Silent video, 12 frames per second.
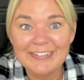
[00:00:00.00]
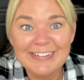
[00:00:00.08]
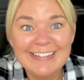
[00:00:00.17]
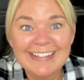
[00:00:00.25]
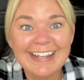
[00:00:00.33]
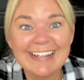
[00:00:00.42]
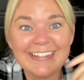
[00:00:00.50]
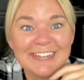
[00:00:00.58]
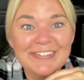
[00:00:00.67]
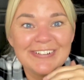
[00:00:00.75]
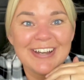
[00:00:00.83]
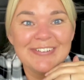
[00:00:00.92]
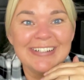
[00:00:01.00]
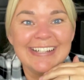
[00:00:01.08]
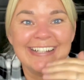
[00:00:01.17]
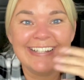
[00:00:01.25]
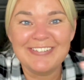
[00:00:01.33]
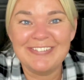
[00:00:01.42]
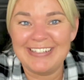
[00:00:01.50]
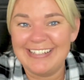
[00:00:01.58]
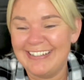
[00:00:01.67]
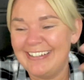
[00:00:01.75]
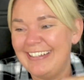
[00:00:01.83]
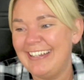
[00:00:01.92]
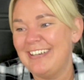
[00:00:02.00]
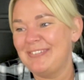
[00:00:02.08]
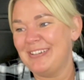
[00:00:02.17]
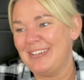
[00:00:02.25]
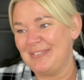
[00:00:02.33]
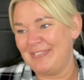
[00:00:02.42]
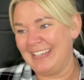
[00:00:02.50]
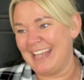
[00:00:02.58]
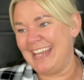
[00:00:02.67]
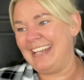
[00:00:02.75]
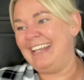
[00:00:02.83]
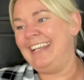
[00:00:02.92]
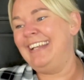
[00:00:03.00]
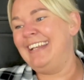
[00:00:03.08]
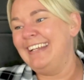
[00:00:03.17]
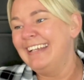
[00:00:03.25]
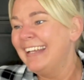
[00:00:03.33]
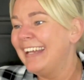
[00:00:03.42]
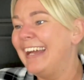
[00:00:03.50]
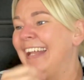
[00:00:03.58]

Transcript: It's you know what I mean? I feel like I get a bit upset. I